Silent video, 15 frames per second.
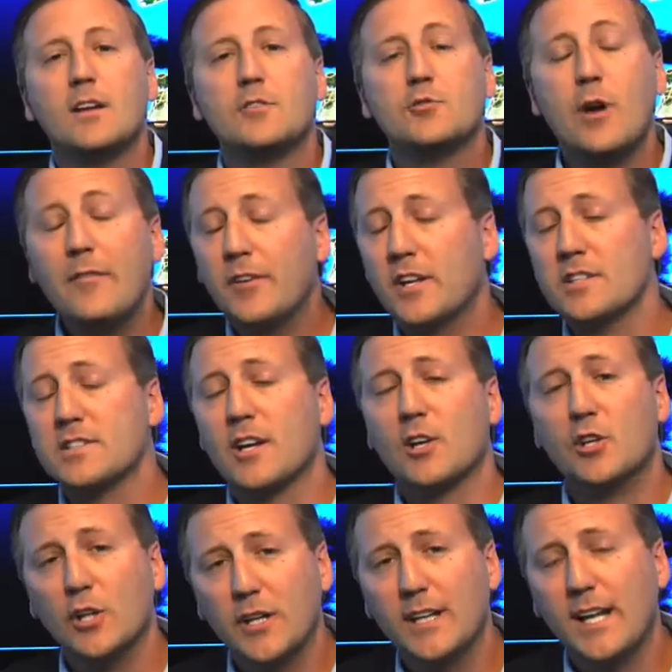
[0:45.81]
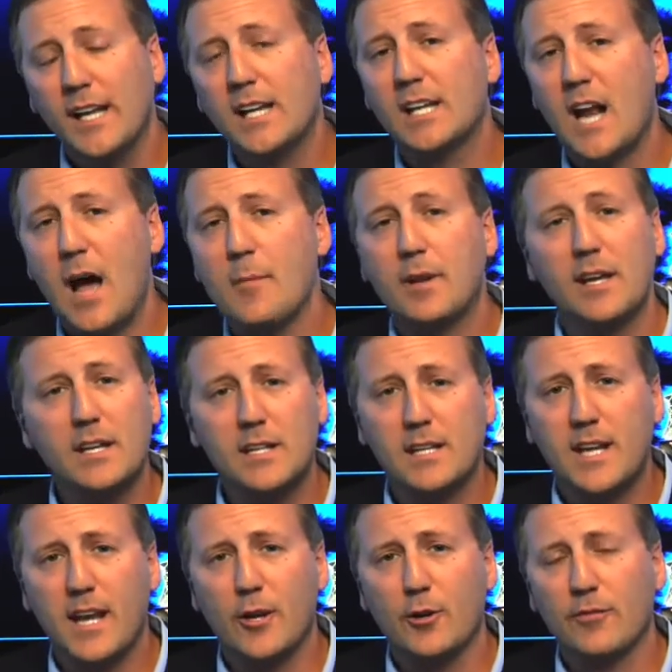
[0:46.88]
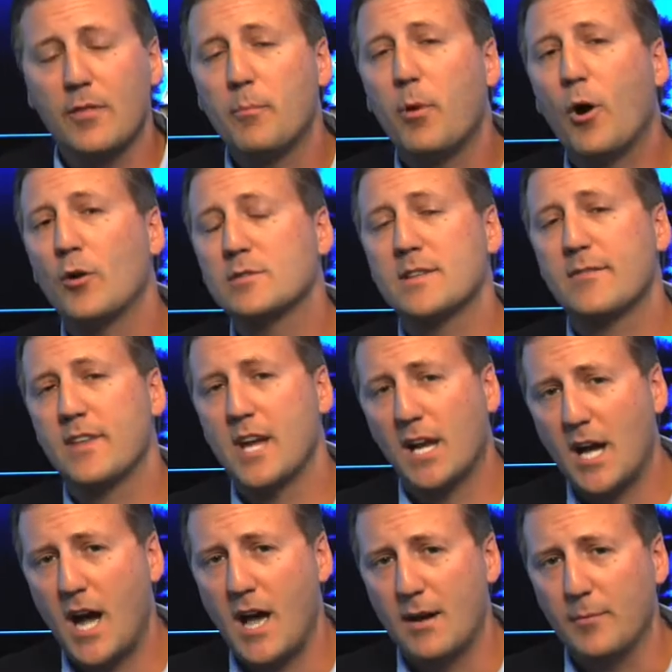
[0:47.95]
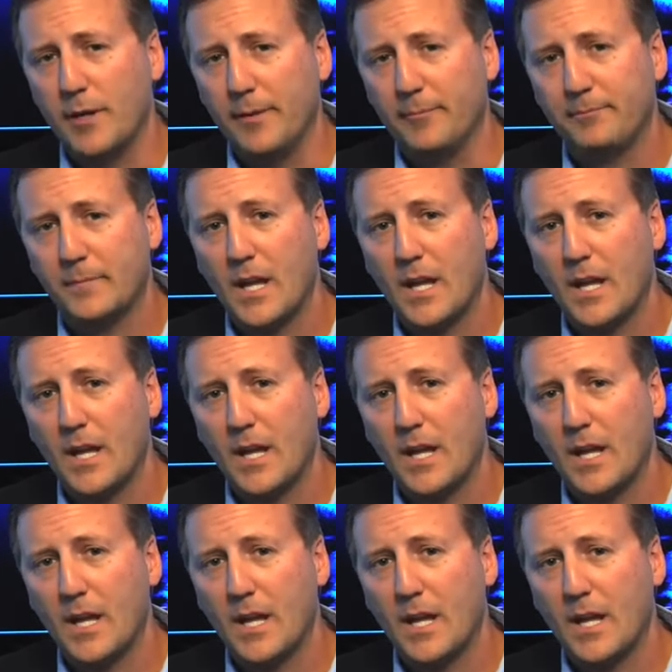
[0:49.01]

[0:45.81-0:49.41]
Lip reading: Traffic is a good economic indicator of the pulse of the economy.